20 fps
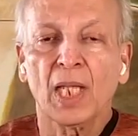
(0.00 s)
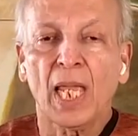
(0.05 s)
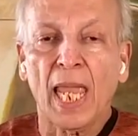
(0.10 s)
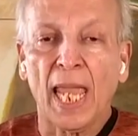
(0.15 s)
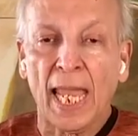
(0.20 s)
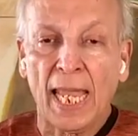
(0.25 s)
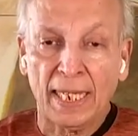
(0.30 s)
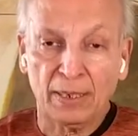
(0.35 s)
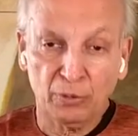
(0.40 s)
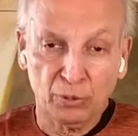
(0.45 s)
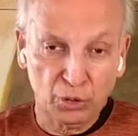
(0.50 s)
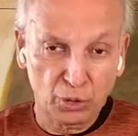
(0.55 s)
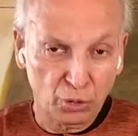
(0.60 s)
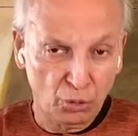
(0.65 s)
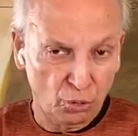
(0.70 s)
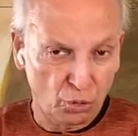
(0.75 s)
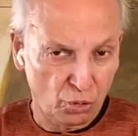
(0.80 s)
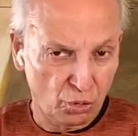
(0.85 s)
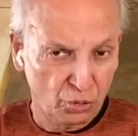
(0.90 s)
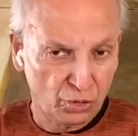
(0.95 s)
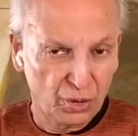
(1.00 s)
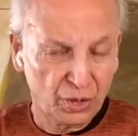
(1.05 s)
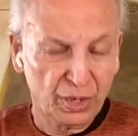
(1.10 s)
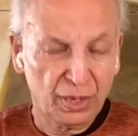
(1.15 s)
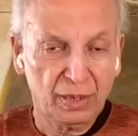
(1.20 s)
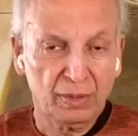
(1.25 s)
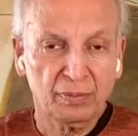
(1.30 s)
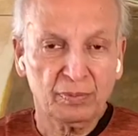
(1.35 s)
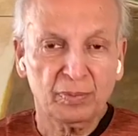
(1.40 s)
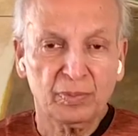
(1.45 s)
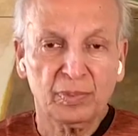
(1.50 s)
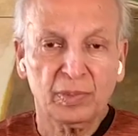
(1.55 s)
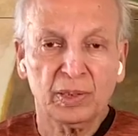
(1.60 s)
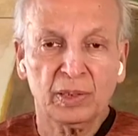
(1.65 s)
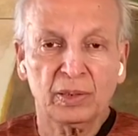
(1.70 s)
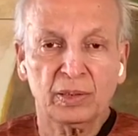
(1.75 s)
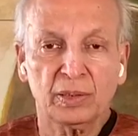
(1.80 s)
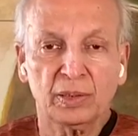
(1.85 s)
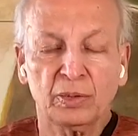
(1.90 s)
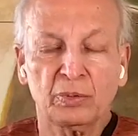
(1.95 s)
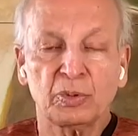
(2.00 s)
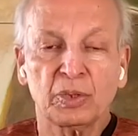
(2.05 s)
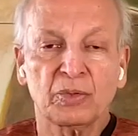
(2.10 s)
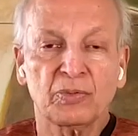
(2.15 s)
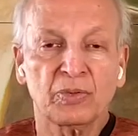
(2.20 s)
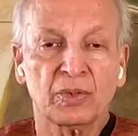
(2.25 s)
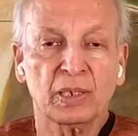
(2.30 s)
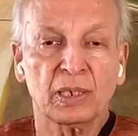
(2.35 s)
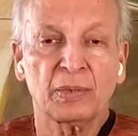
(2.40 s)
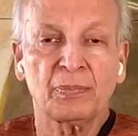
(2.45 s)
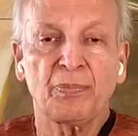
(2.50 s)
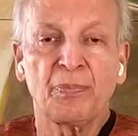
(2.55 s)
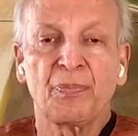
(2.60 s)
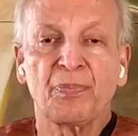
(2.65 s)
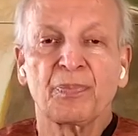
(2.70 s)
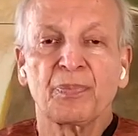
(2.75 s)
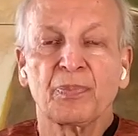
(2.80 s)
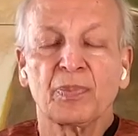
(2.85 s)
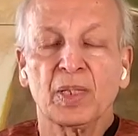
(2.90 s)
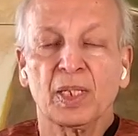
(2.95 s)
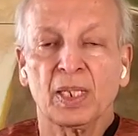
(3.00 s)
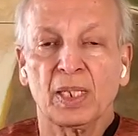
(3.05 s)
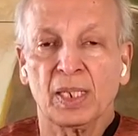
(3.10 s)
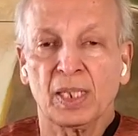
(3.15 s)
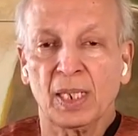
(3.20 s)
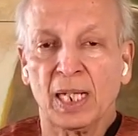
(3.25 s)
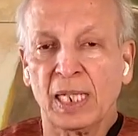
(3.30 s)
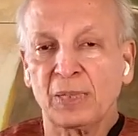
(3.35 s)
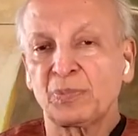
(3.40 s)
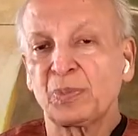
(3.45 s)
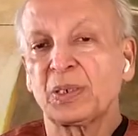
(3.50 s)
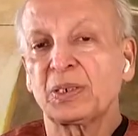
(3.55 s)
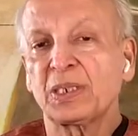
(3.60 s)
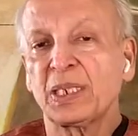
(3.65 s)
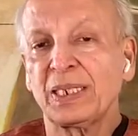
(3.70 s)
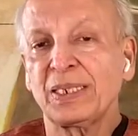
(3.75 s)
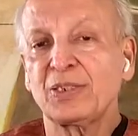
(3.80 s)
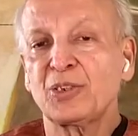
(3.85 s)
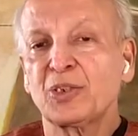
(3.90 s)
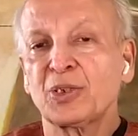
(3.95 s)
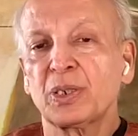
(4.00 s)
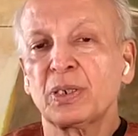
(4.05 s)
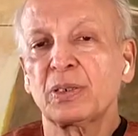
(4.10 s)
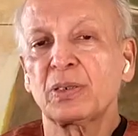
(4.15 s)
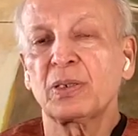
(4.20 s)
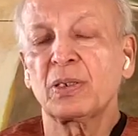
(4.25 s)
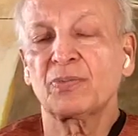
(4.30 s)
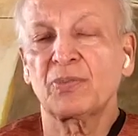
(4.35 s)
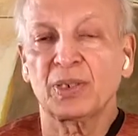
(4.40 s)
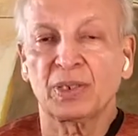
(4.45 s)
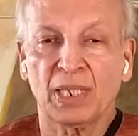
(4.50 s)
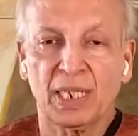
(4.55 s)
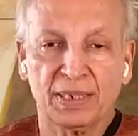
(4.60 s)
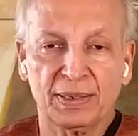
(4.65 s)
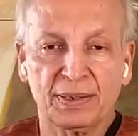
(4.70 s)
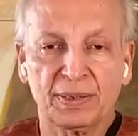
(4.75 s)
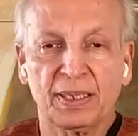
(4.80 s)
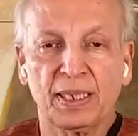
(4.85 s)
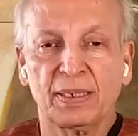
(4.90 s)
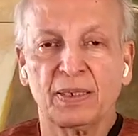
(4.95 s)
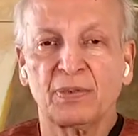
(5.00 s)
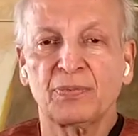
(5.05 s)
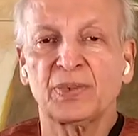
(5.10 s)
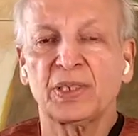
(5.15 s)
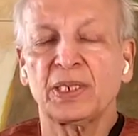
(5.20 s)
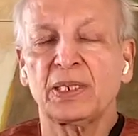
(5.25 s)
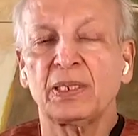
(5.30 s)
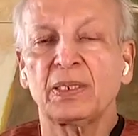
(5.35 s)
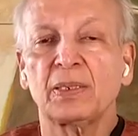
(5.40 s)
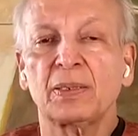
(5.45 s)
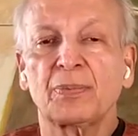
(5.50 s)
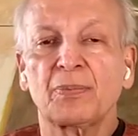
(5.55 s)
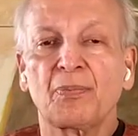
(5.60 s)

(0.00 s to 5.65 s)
And with the long term, you develop a hypertension of the right side of the